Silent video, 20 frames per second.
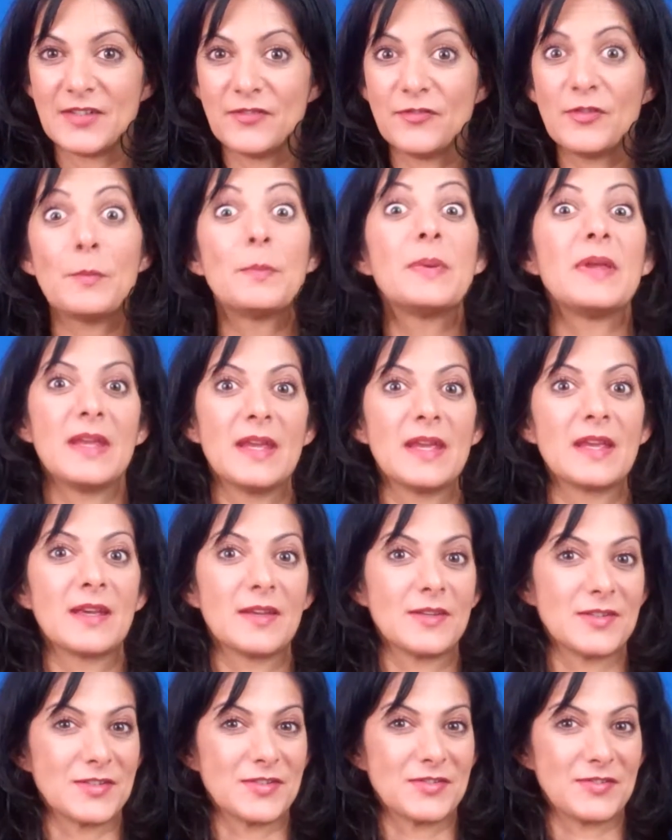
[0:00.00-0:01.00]
for being
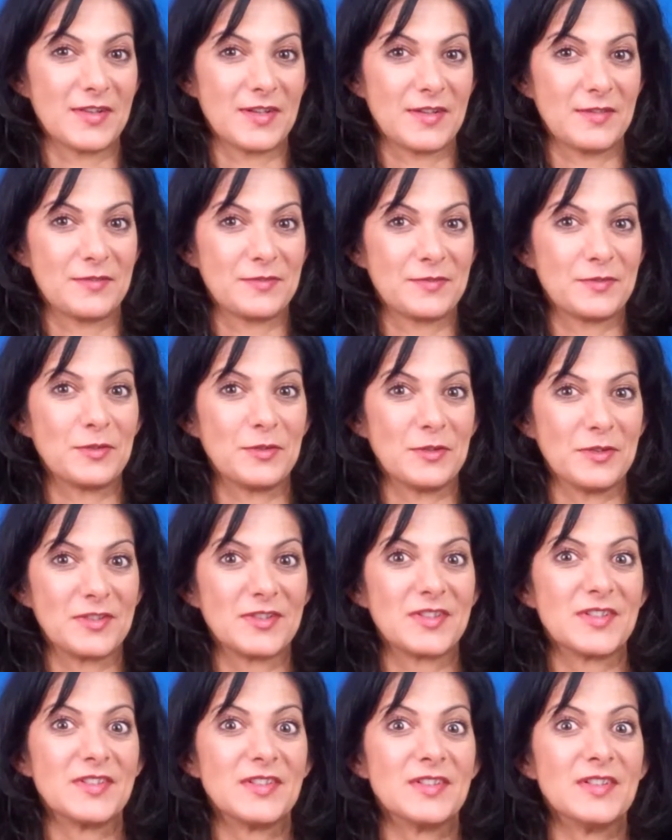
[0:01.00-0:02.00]
under five
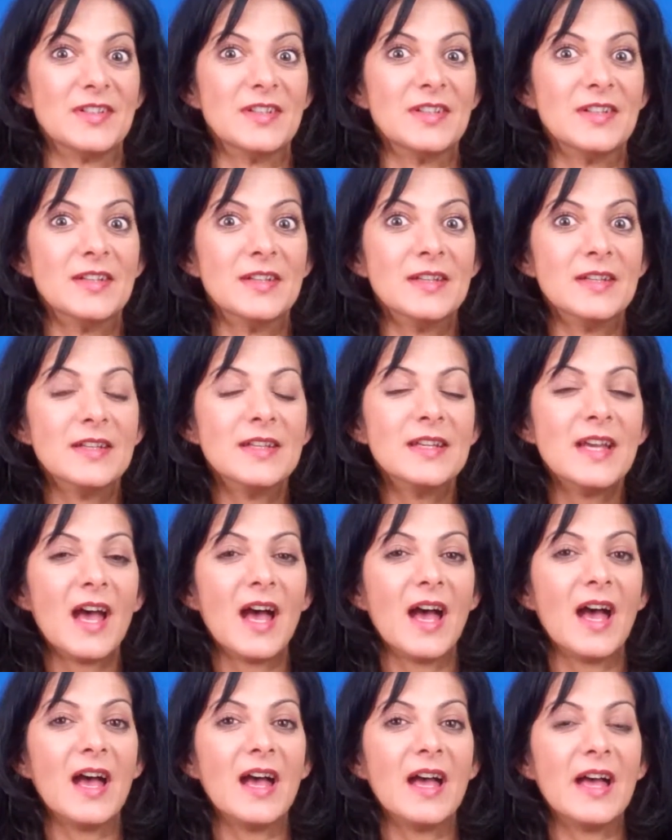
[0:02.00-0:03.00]
foot.
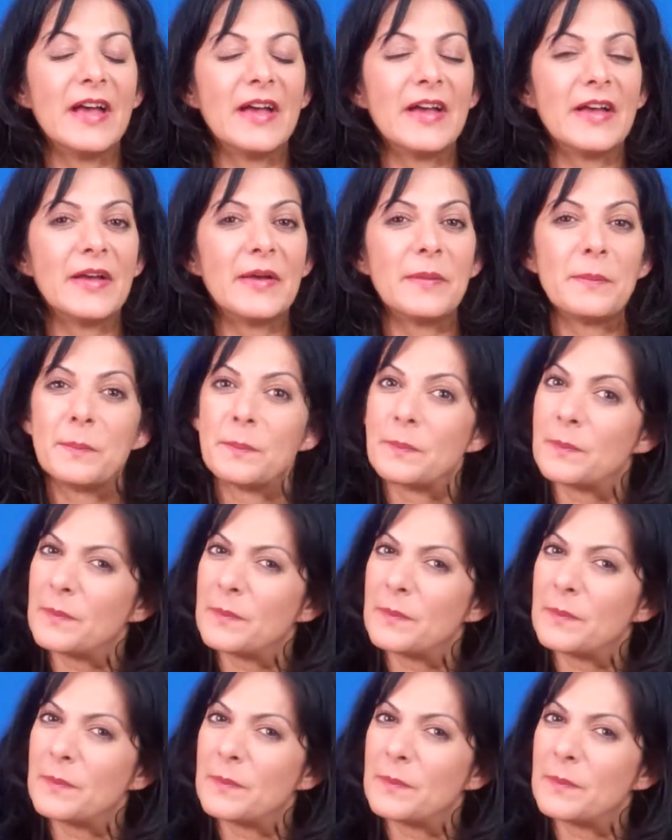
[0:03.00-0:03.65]
Um,